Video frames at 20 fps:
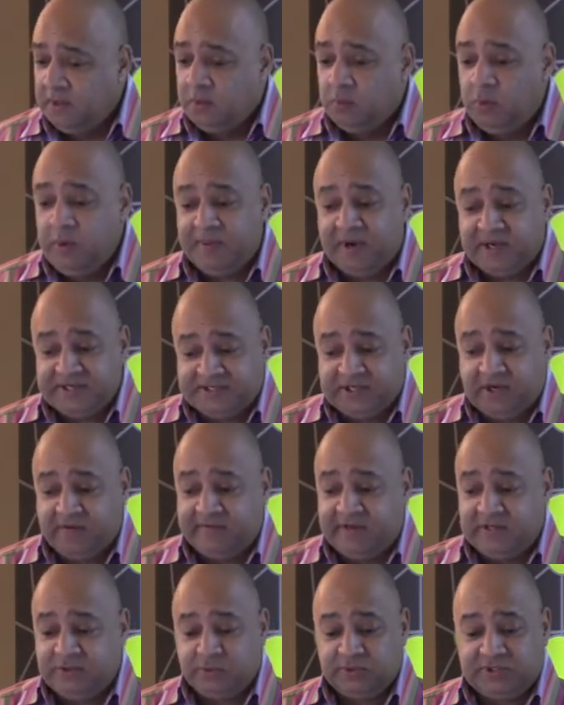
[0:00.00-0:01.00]
We buy
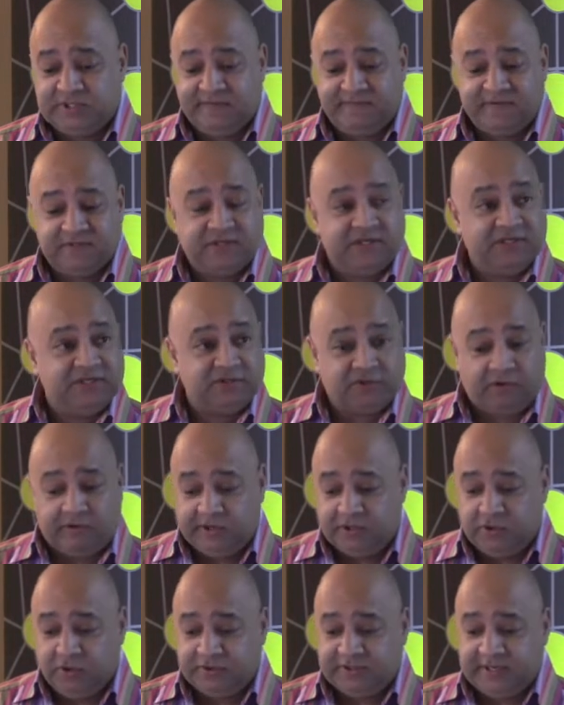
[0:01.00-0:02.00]
surveys which give us
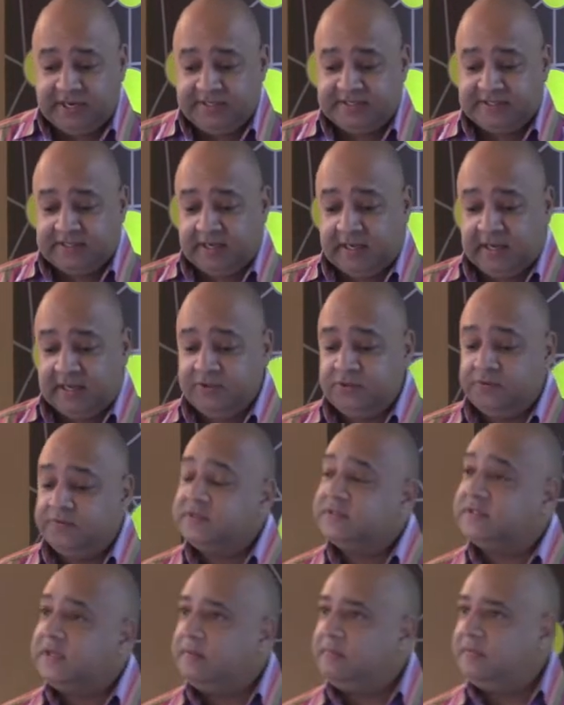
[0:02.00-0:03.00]
historical data and do
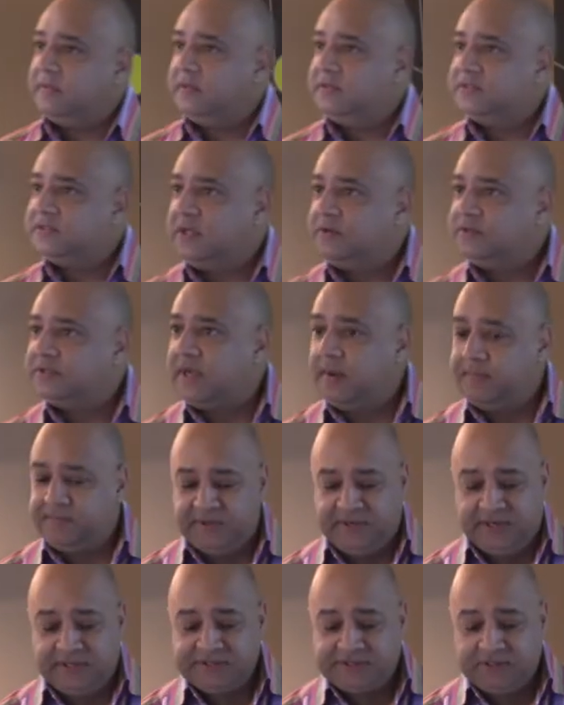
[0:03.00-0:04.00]
the same thing as those
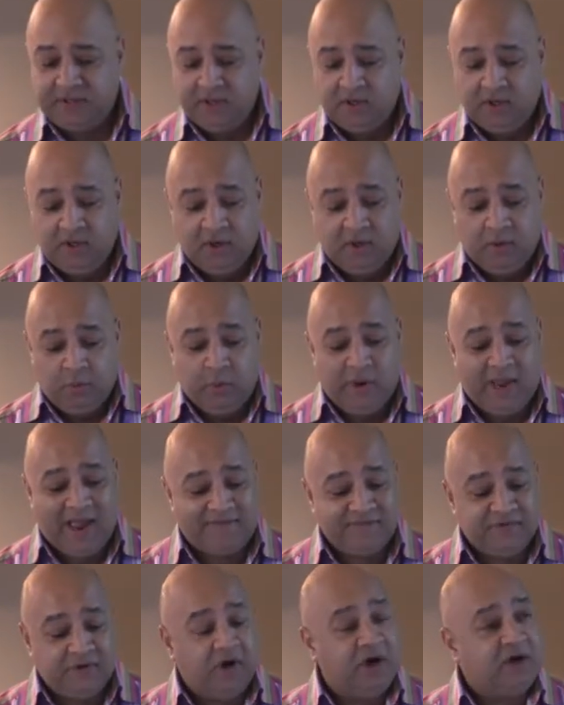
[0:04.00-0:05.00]
companies. We
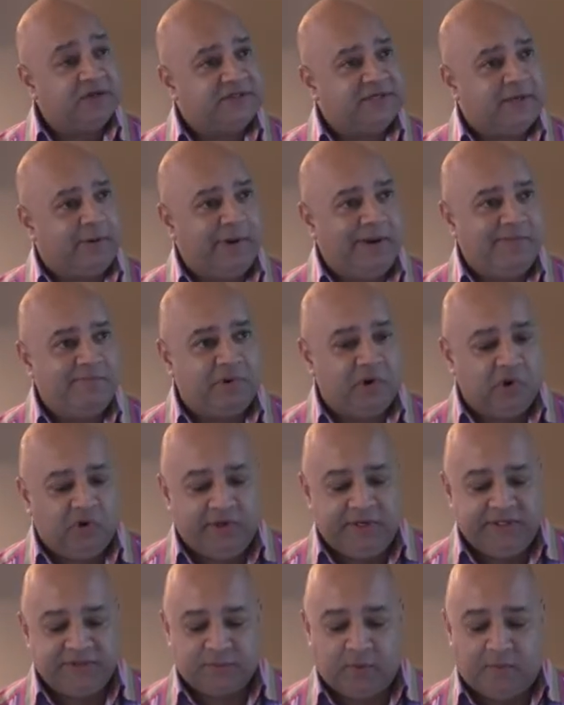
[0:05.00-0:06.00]
haven't asked our
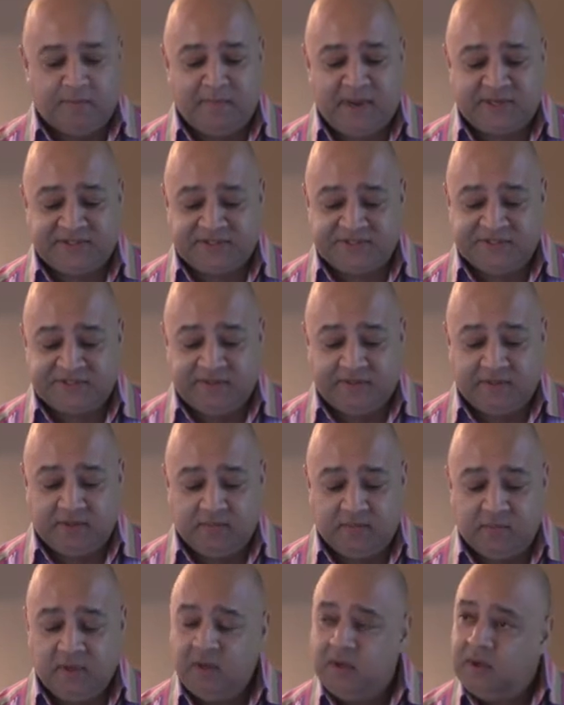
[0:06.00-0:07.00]
employees what matters to
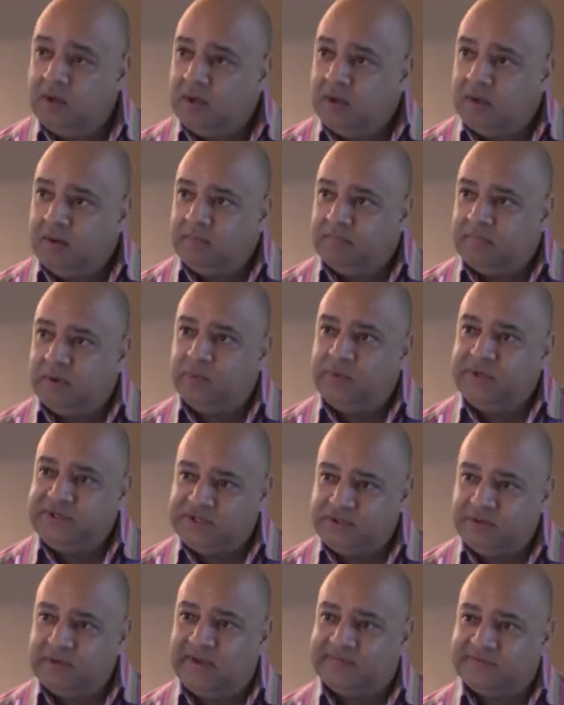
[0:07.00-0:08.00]
them, but we
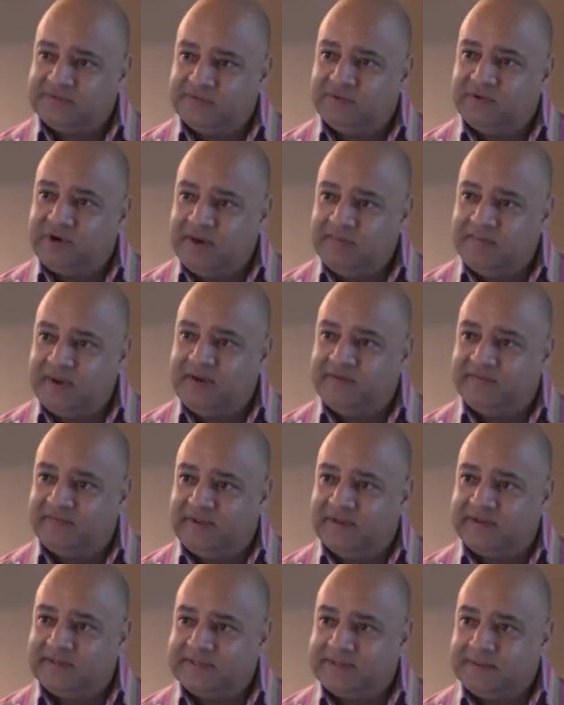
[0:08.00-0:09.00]
do have some great
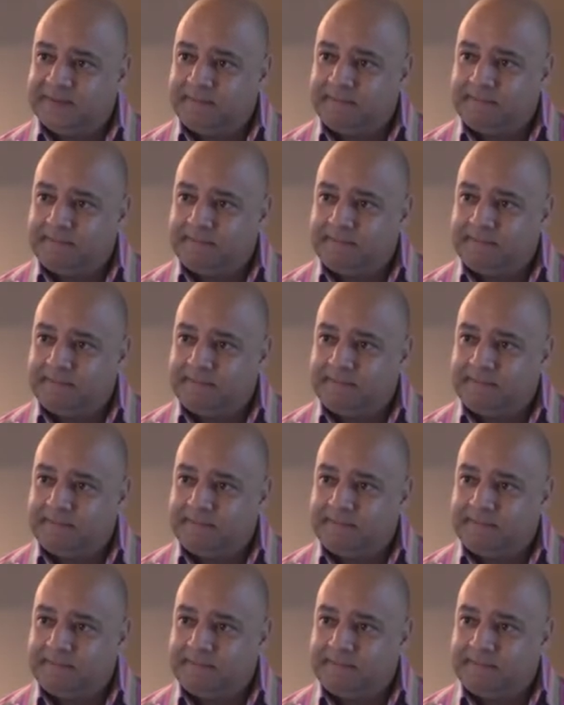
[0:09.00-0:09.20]
benefits.